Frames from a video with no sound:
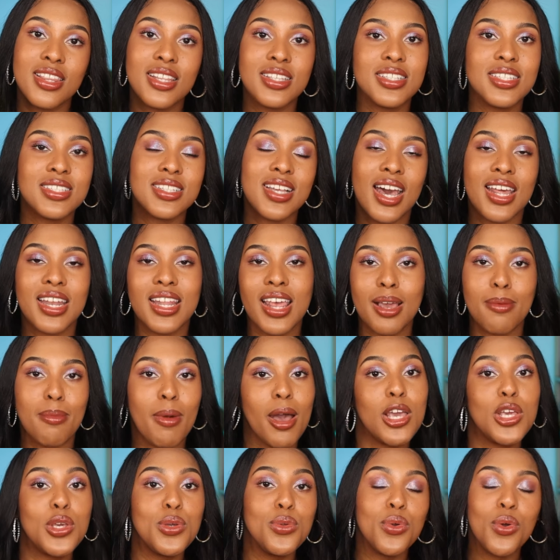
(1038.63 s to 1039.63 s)
This is kind of like
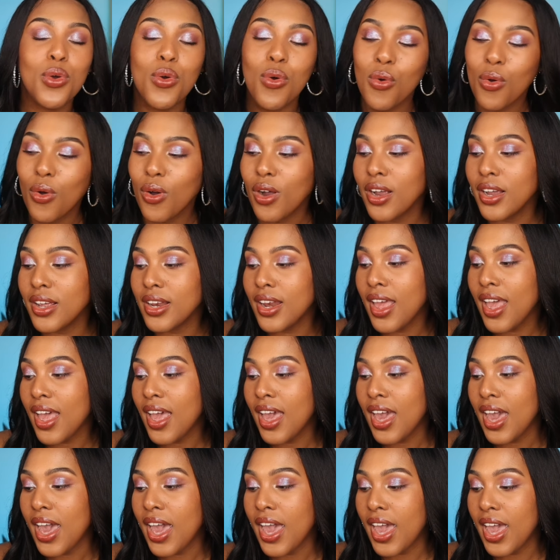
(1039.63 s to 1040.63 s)
my unicorn,
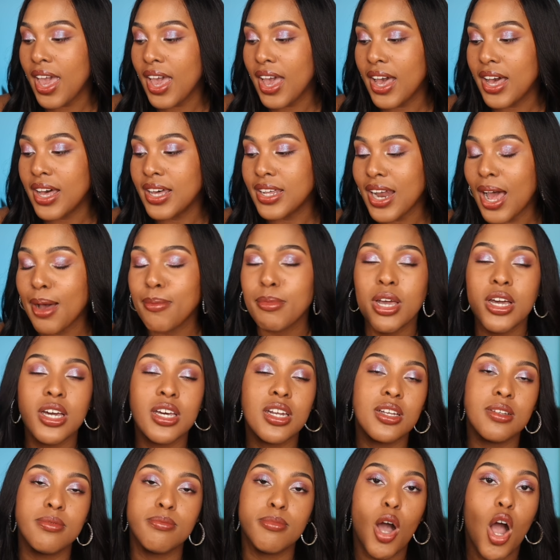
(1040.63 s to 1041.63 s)
and I'm not
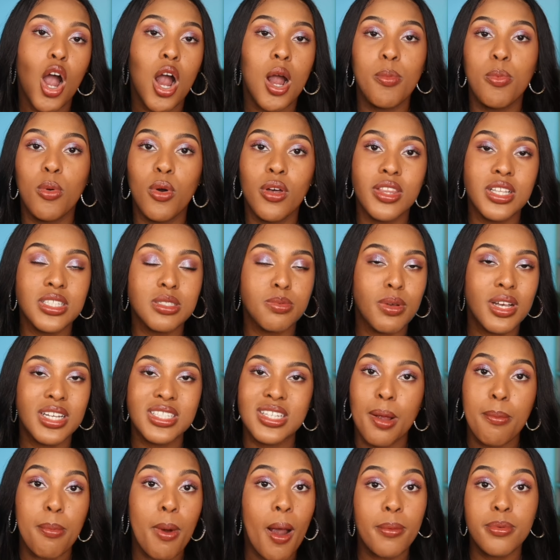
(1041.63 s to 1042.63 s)
gonna harp on this because
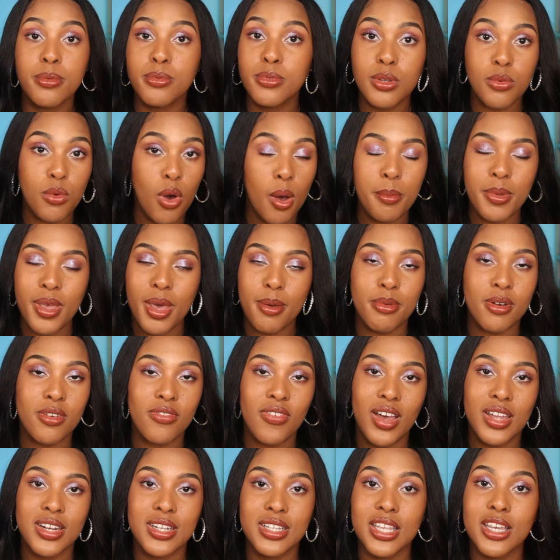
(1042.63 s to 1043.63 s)
I probably won't be able to
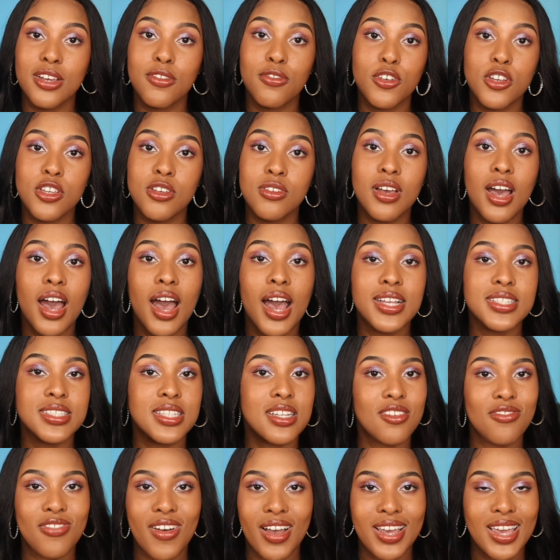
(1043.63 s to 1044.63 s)
find a link for you guys,
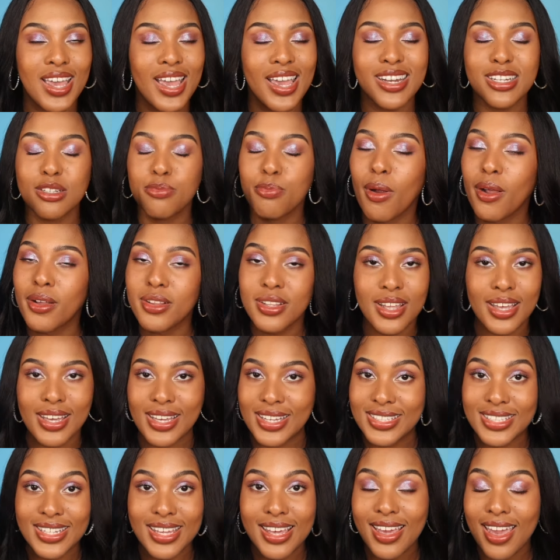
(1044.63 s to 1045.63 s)
and if I can, it's probably like
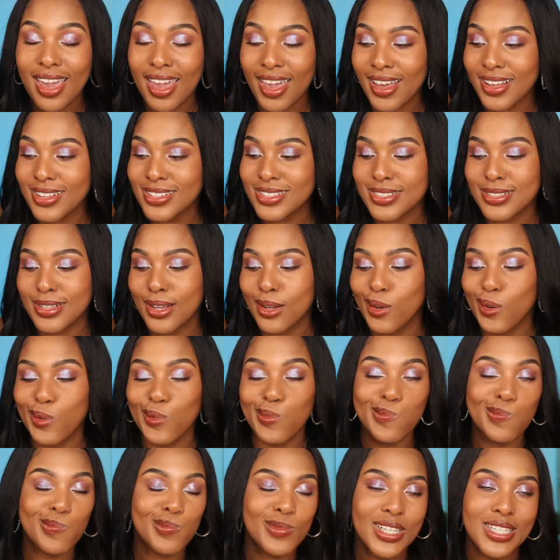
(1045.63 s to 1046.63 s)
a decant.
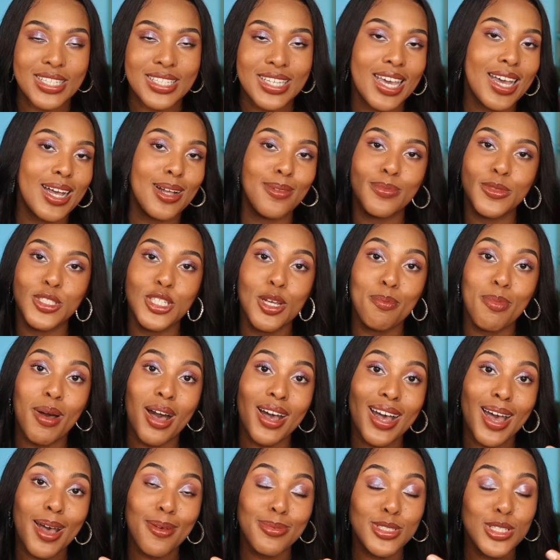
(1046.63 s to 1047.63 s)
So yeah,
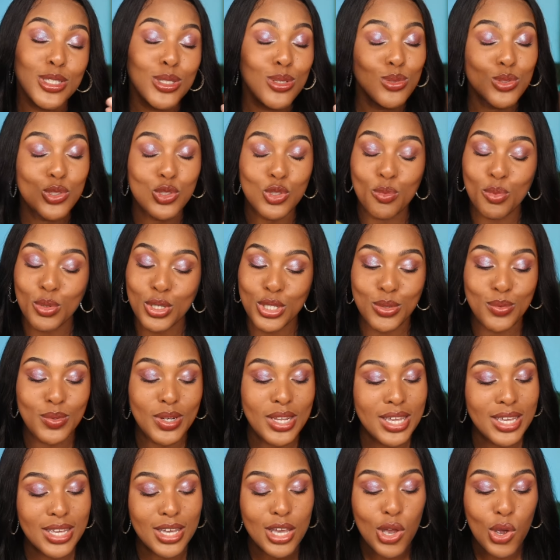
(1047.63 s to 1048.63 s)
Champaca Absolute, super
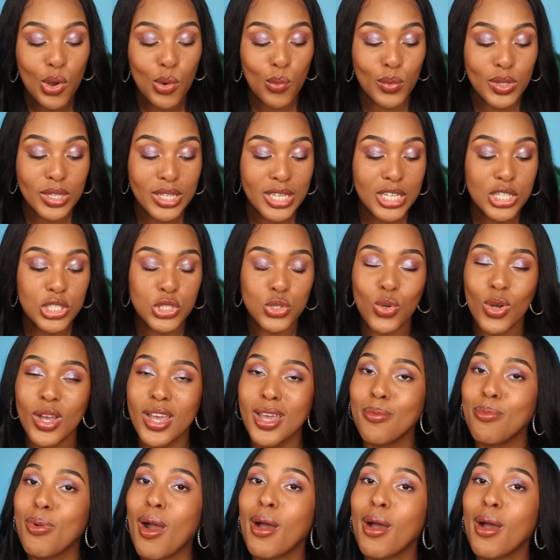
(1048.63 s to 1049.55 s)
unique. Really enjoy it.